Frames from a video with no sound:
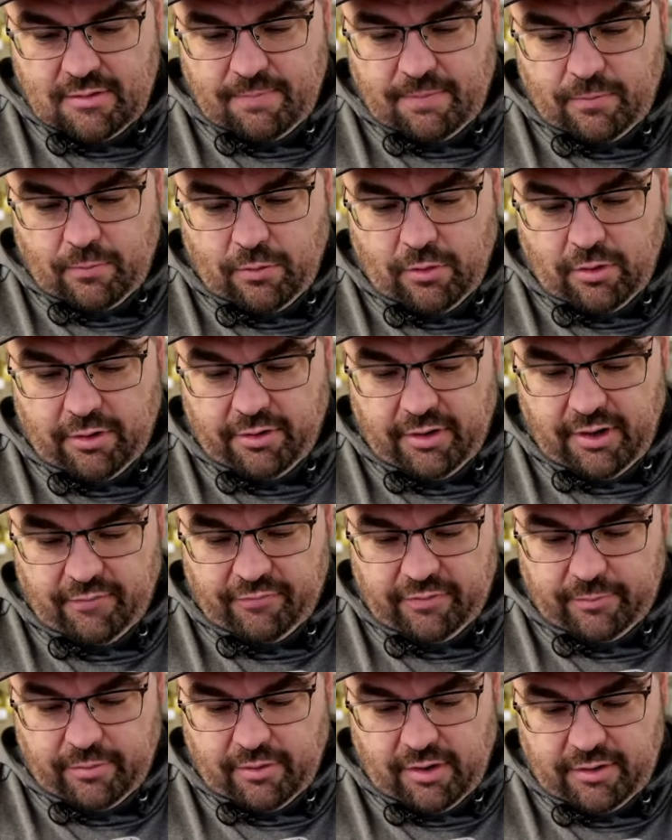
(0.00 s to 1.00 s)
Morning,
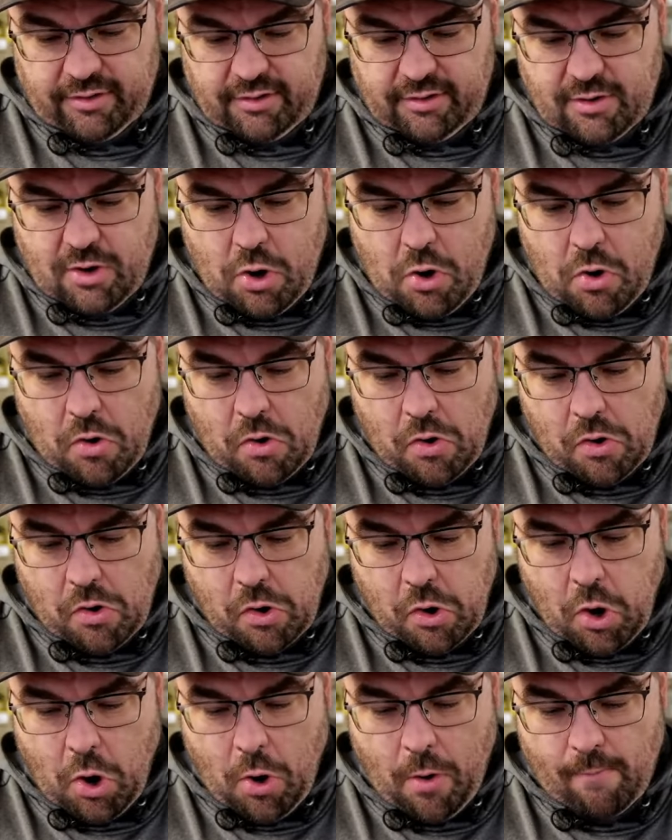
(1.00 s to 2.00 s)
everybody.
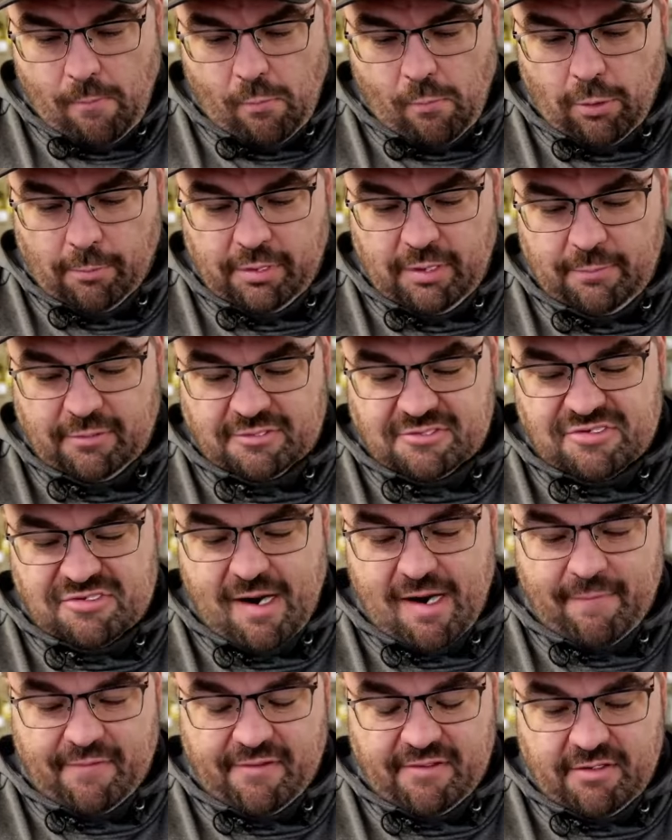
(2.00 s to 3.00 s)
More people
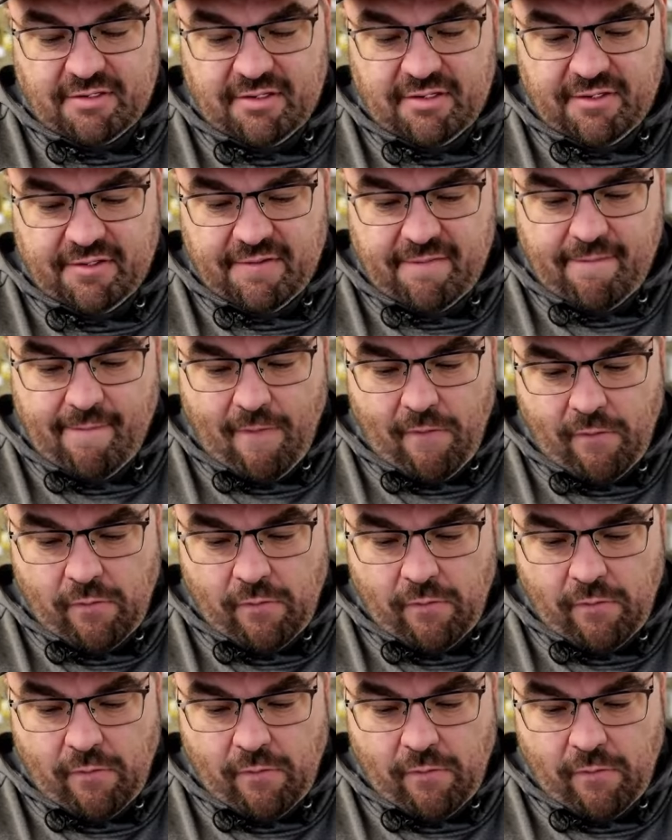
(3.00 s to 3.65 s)
chiming in here.